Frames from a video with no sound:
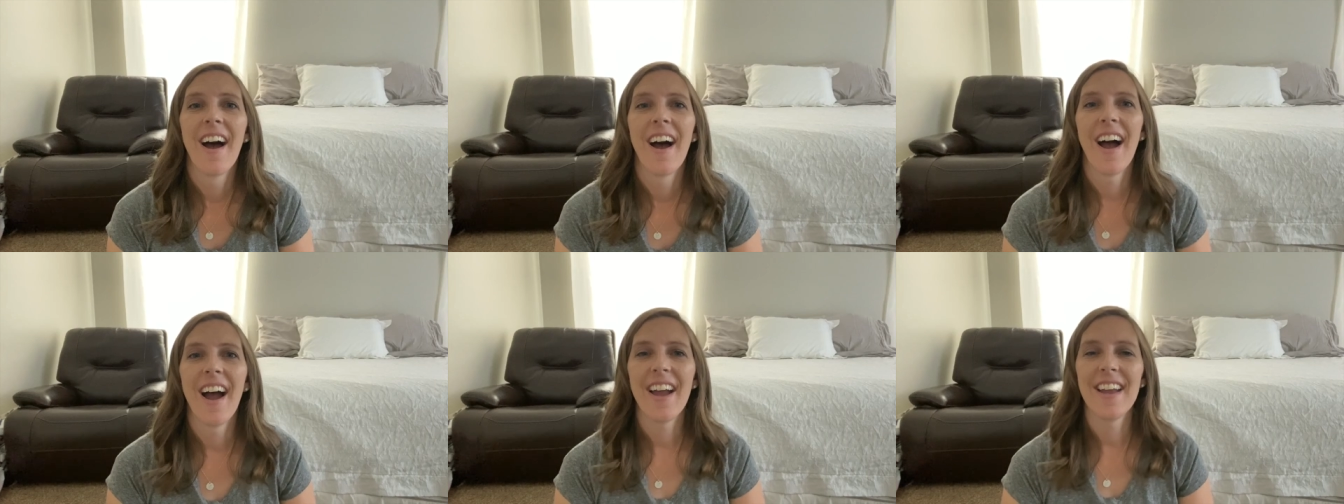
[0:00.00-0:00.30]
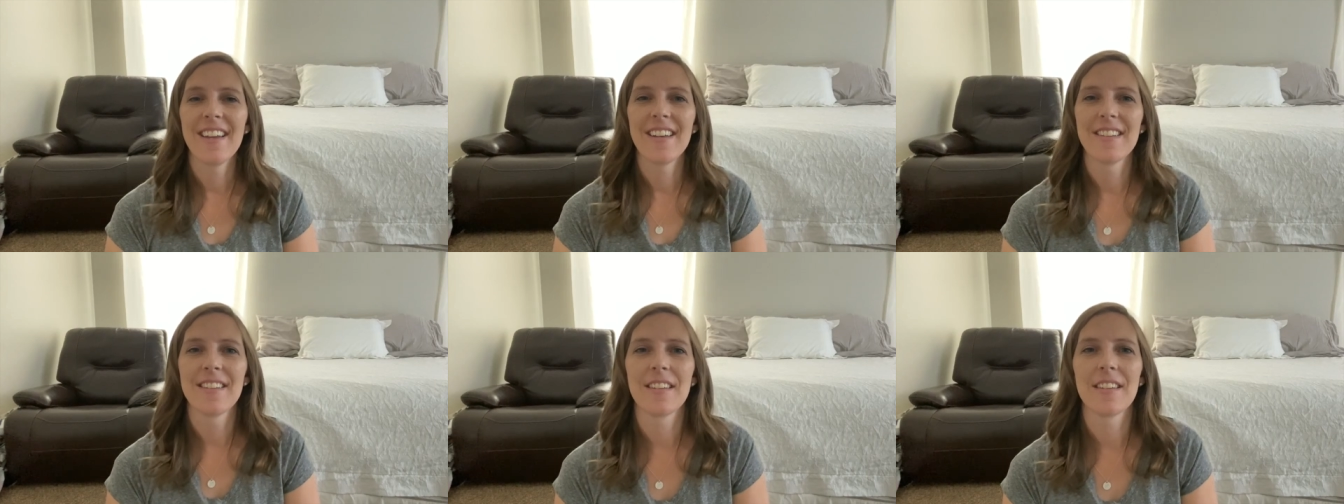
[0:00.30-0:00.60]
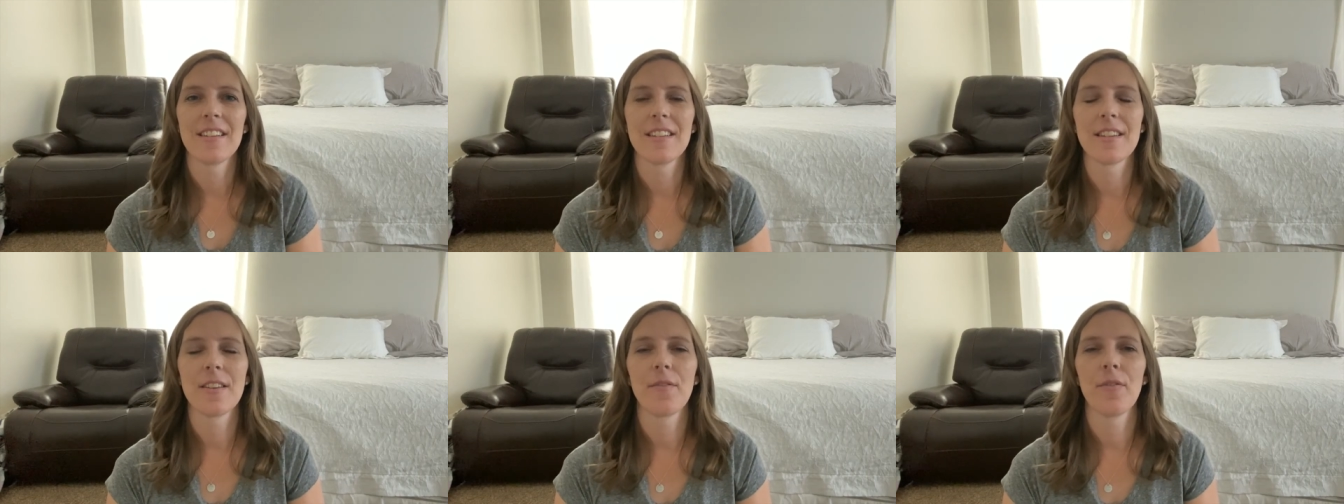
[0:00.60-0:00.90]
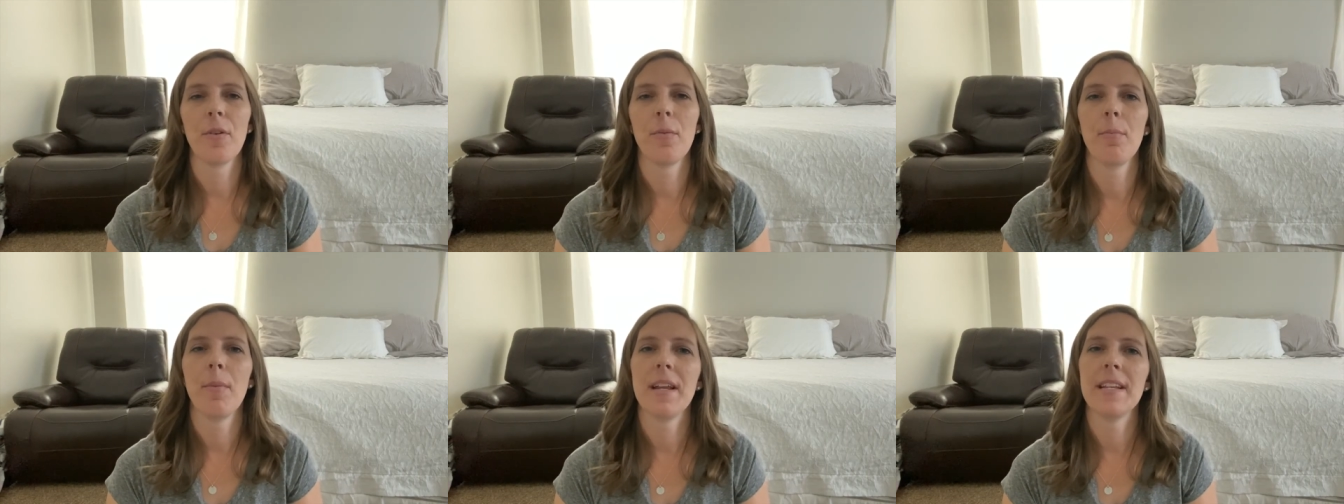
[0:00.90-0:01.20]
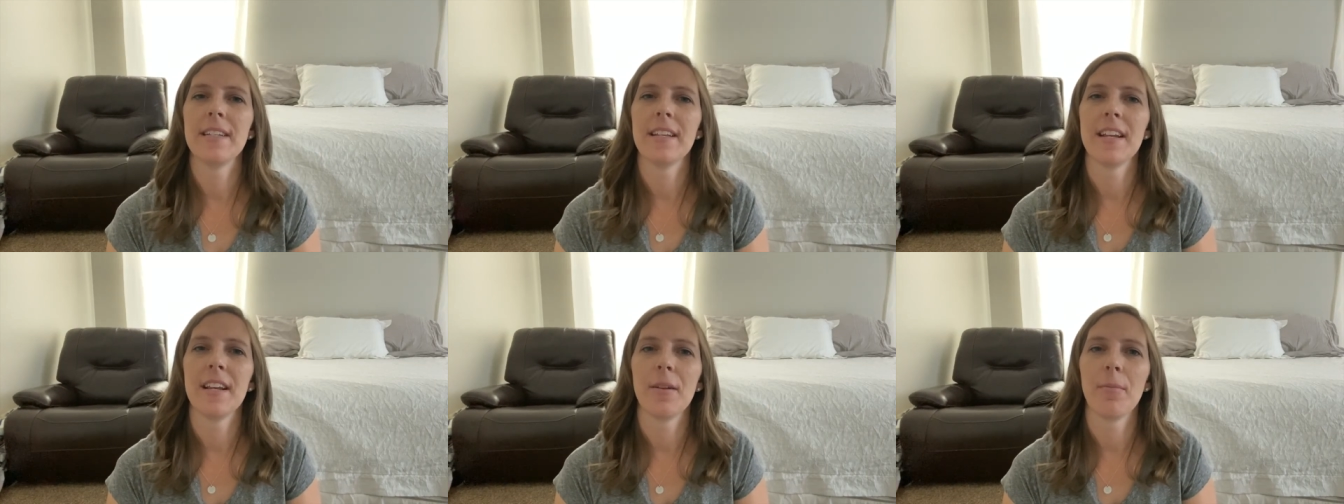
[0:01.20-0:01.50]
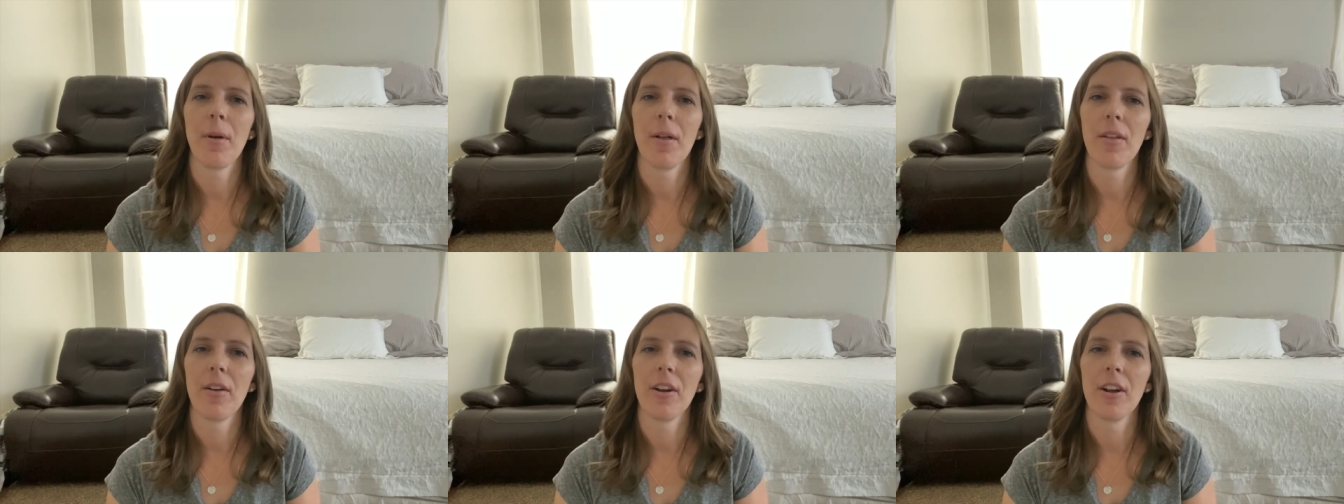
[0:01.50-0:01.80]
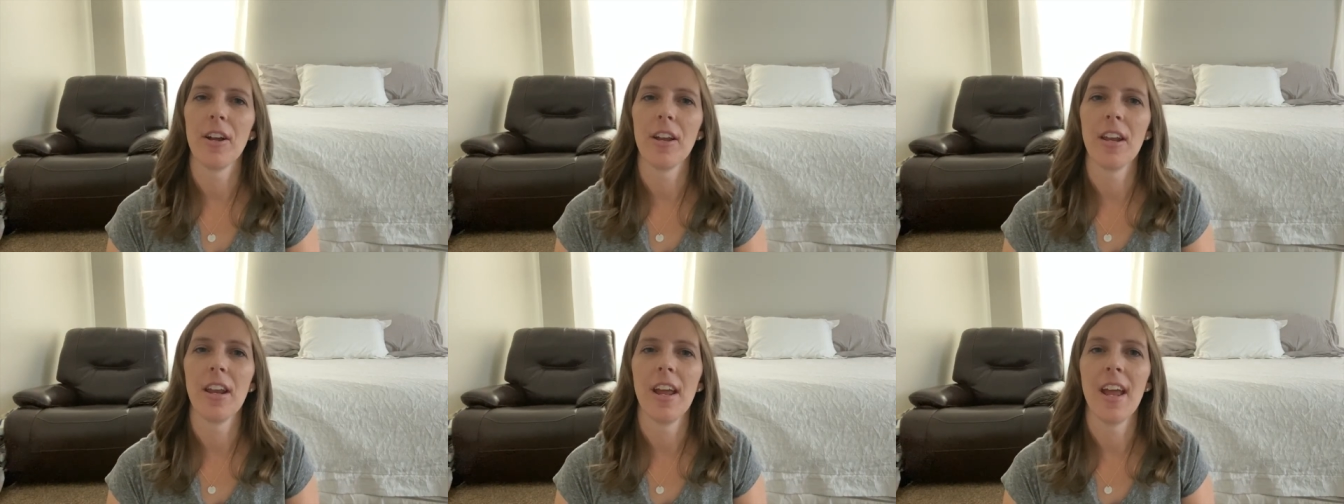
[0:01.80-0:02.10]
Hi, it's Alyssa from Maintaining
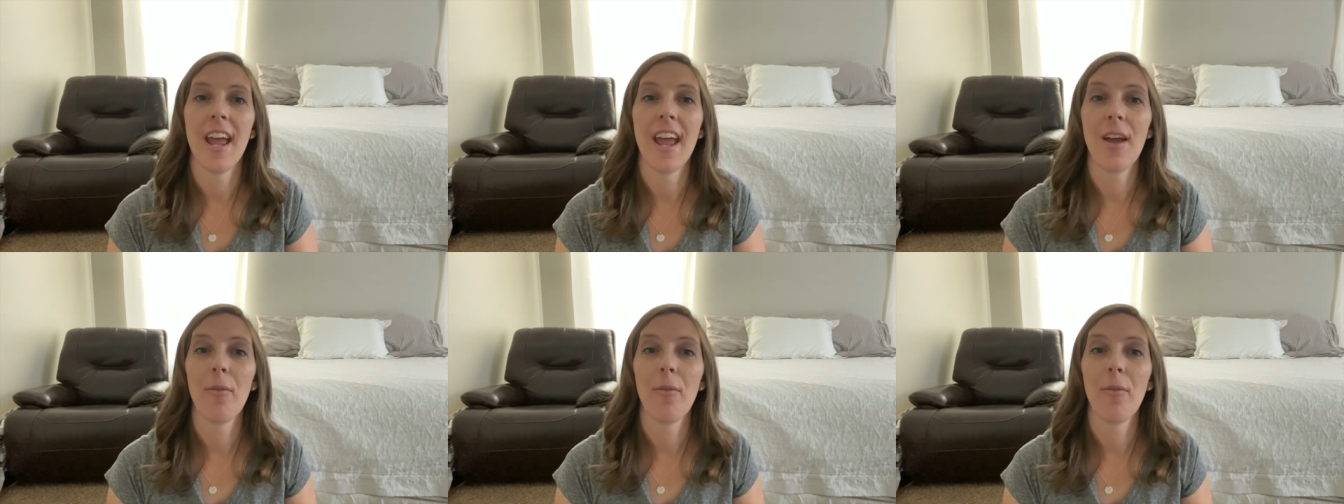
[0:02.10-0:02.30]
Motherhood,